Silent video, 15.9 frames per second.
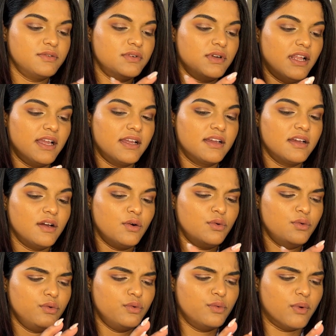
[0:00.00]
Do like a,
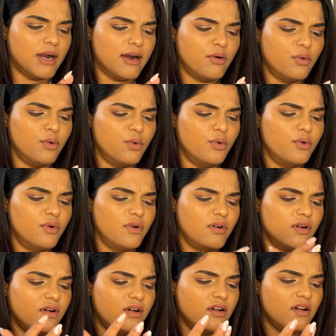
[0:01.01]
ooh, wow.
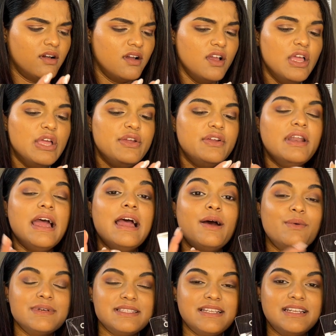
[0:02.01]
You know,
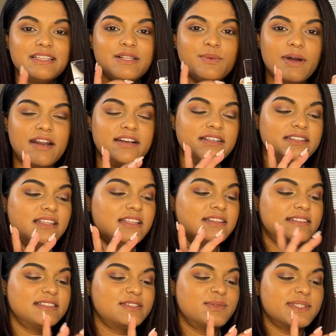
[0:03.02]
I was a little worried
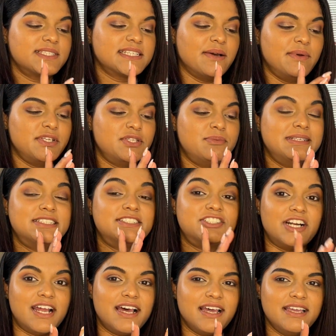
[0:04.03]
that this was going to be
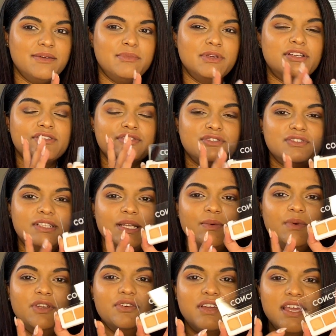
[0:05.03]
dry, because
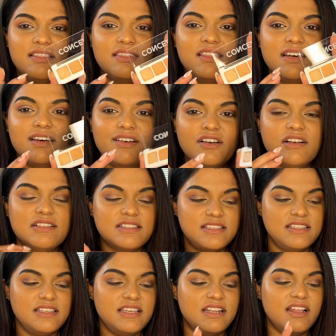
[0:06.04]
usually when you get the
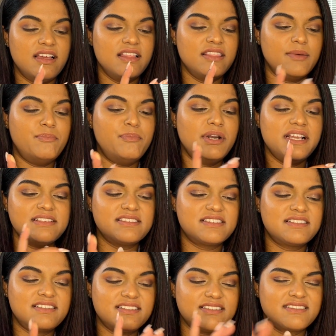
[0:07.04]
concealer, the
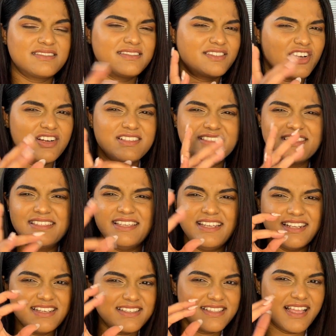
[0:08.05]
pressed
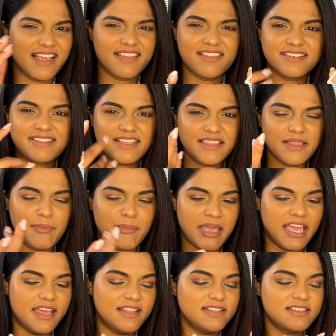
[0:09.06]
concealers like this in the
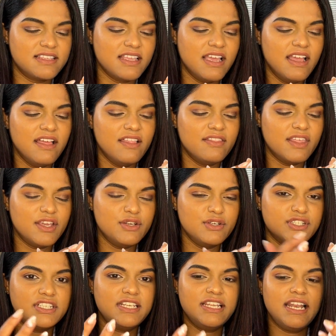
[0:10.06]
pans, they're
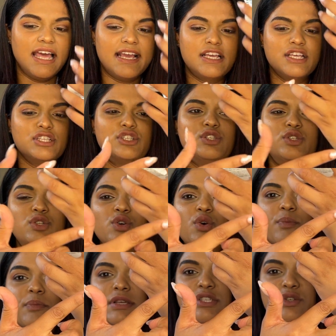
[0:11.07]
usually like
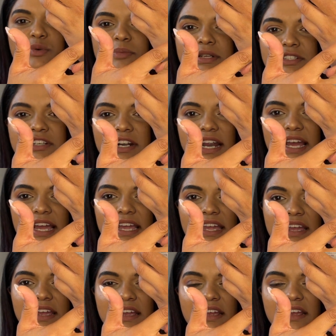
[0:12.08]
super dry.